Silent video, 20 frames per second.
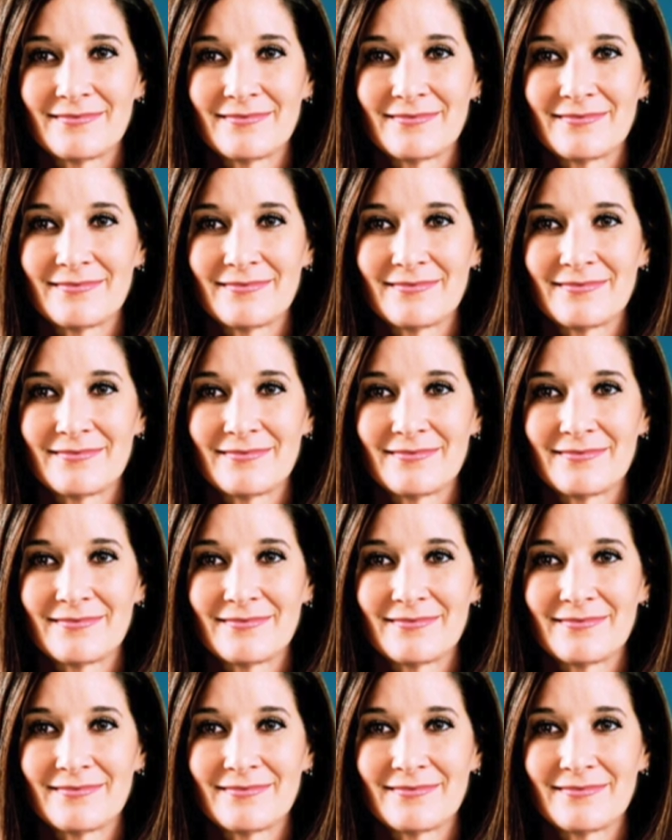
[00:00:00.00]

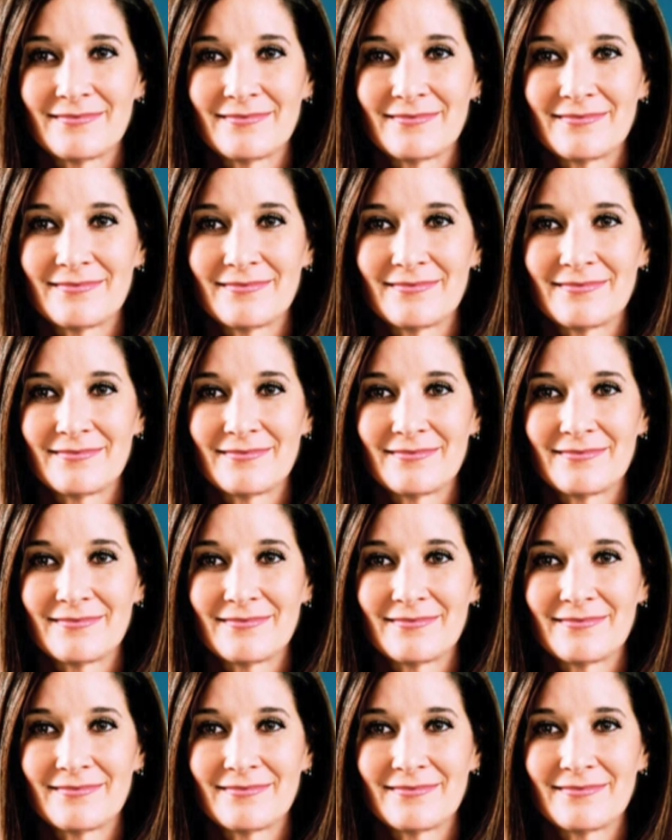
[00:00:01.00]

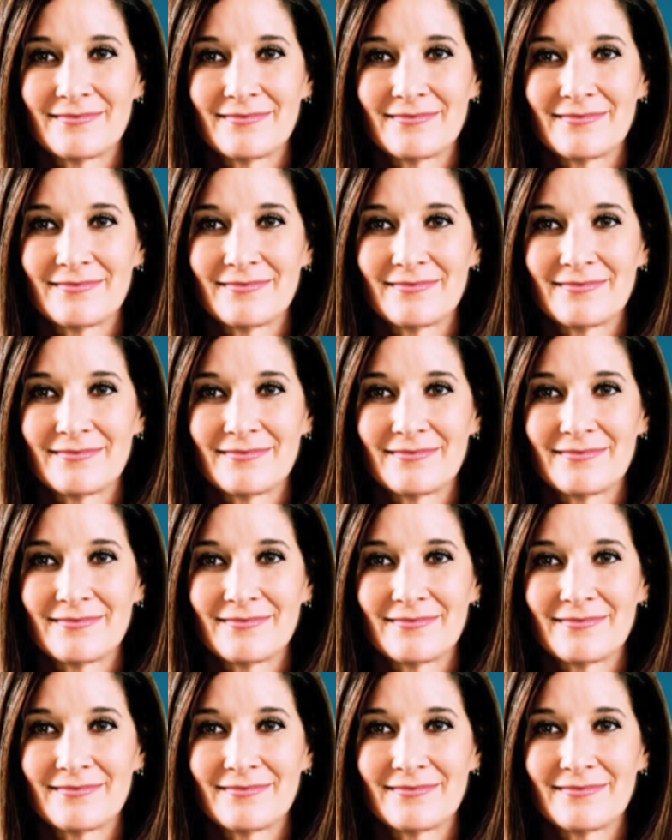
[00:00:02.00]

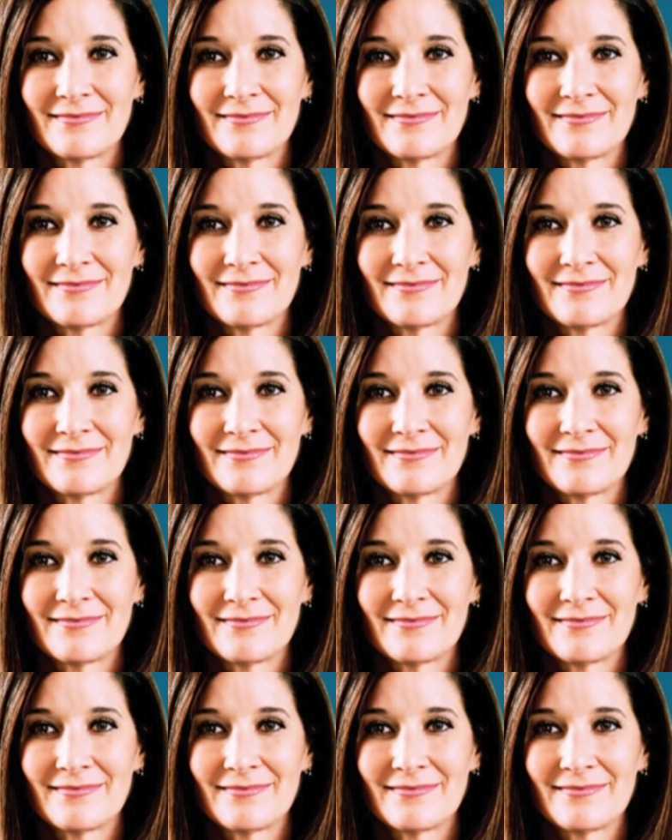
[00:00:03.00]
(no lip movement)